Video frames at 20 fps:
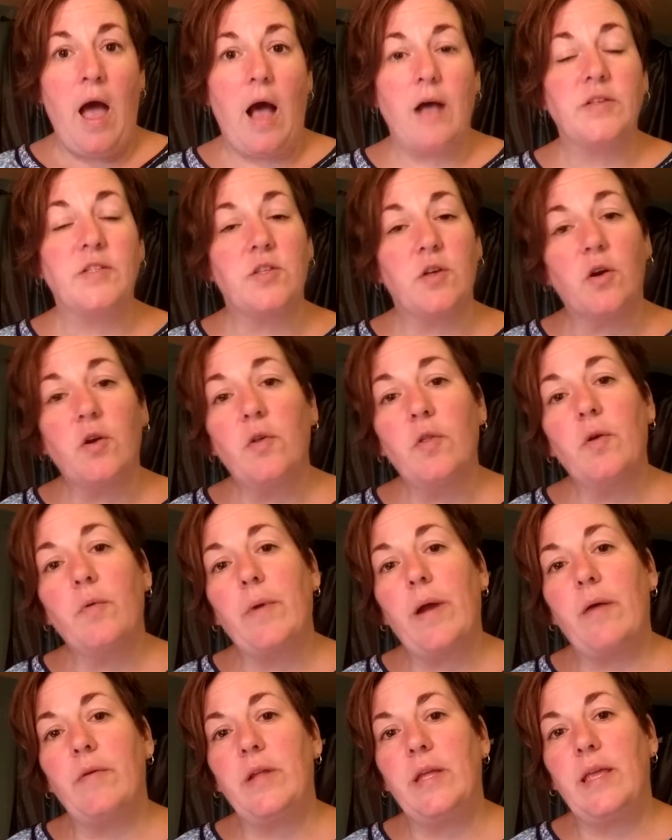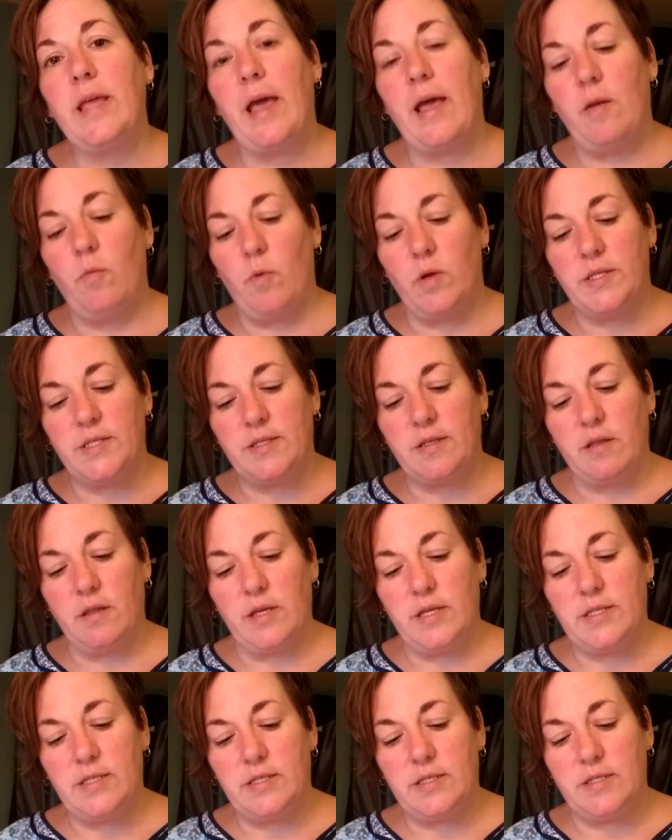I'll circle around again once the
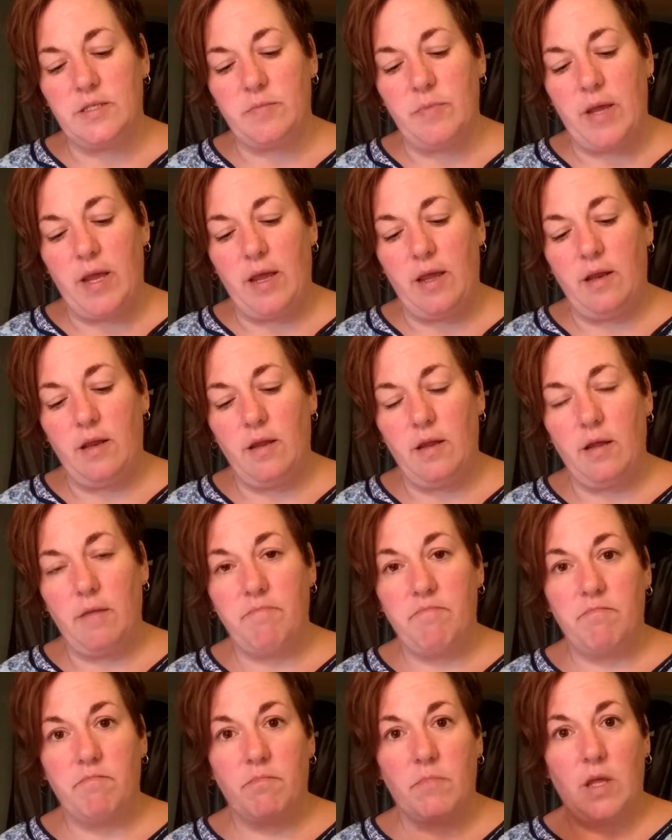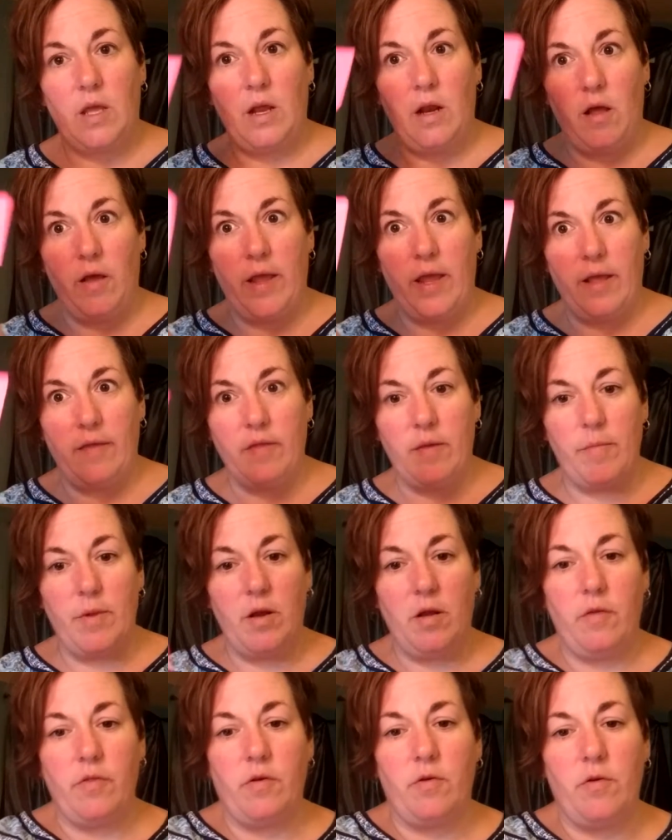list is made, and I'll hand them
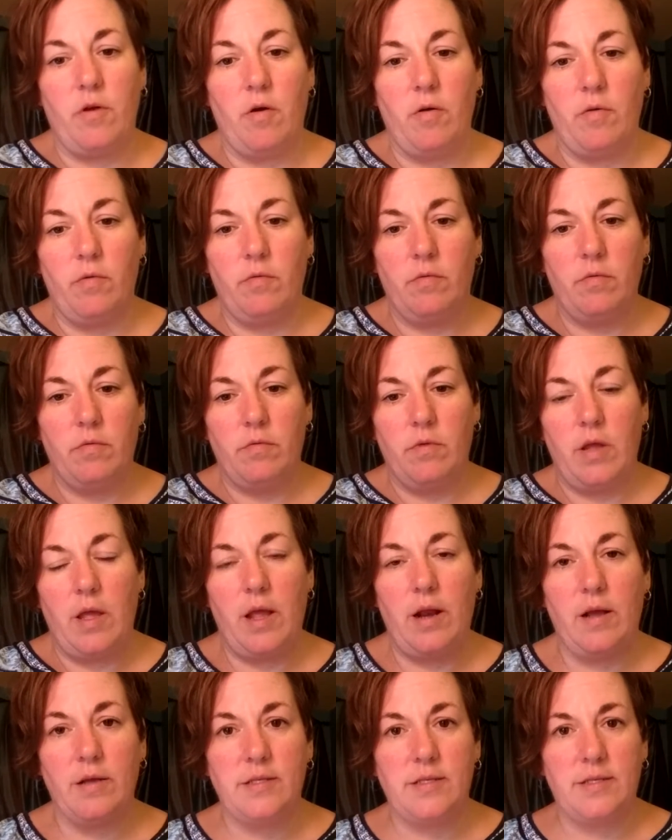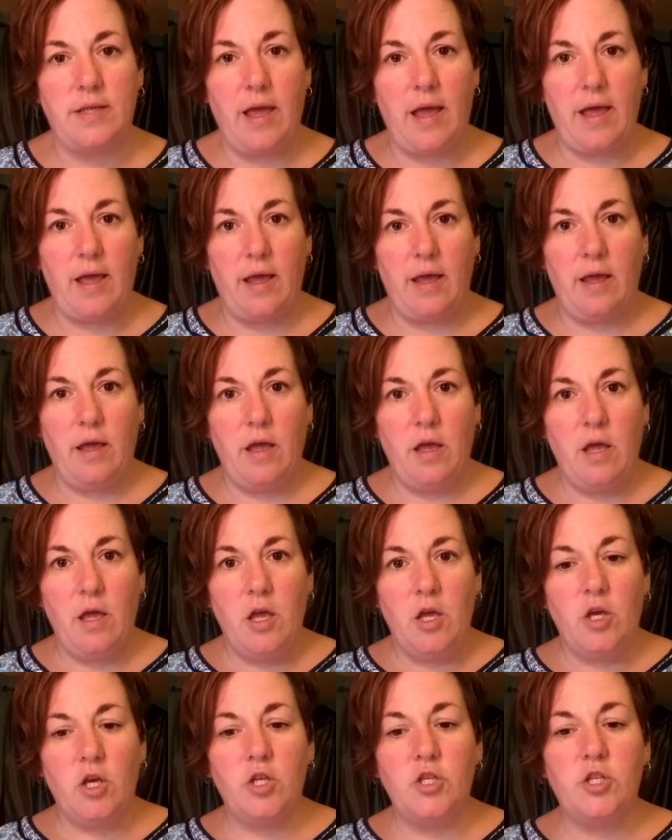another note, and I'll say,
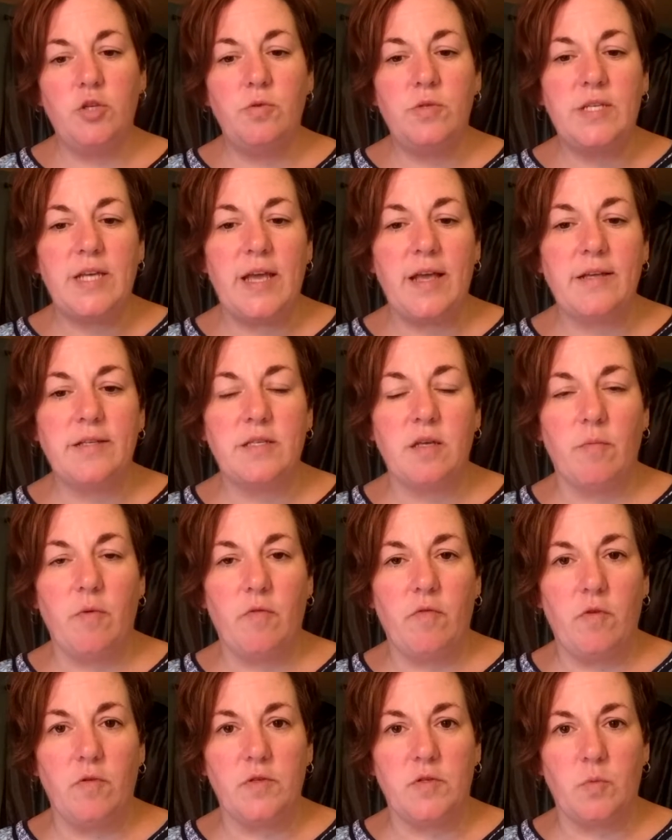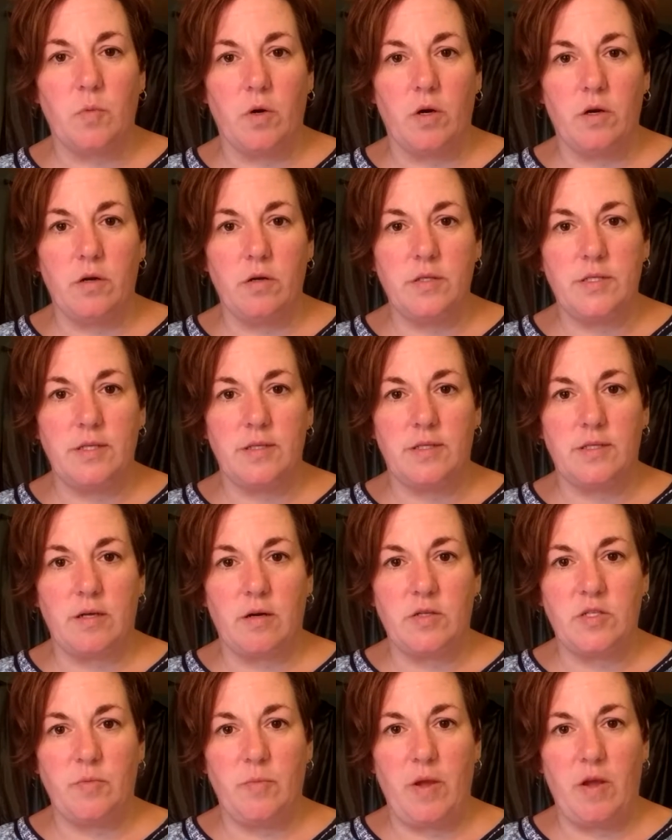"Could you take some of those words and
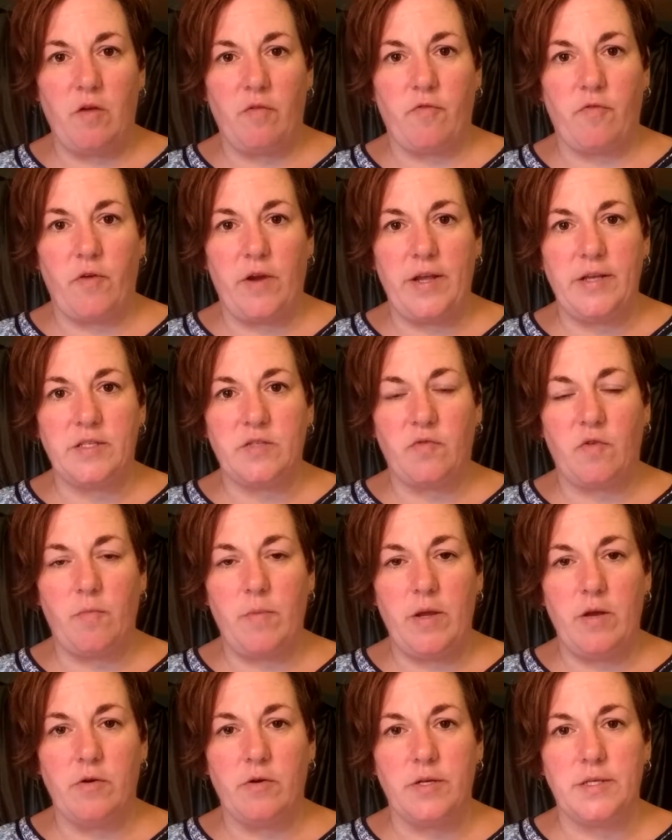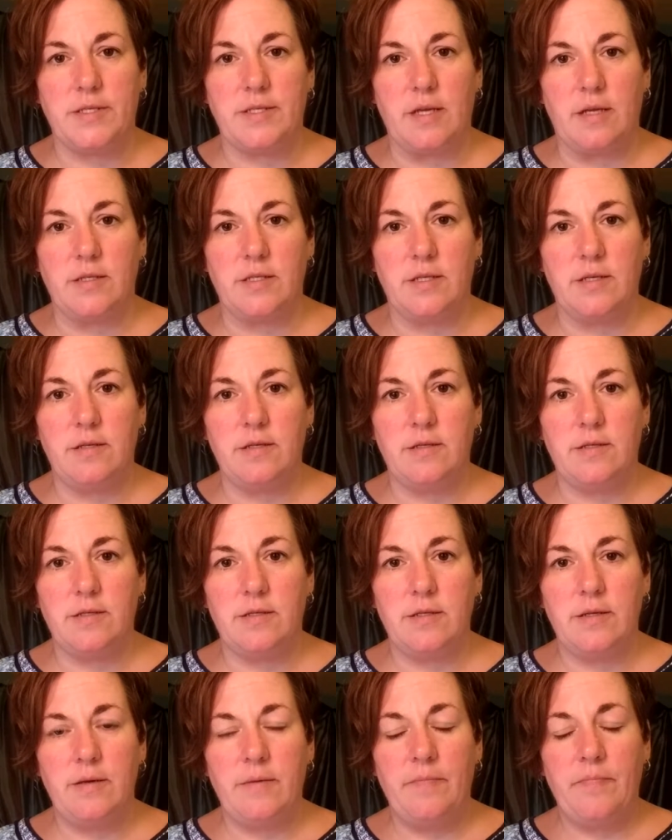start to make a phrase for me or a
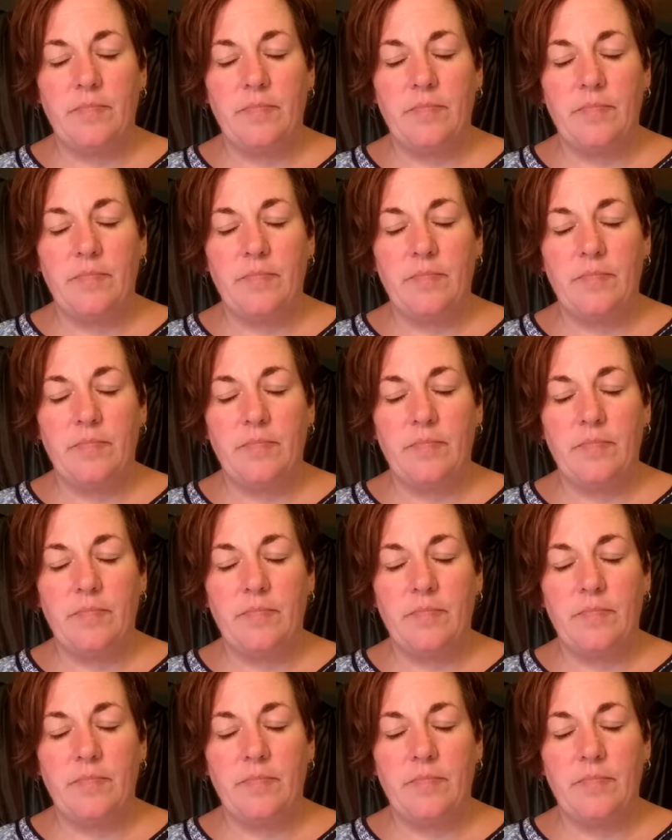sentence?"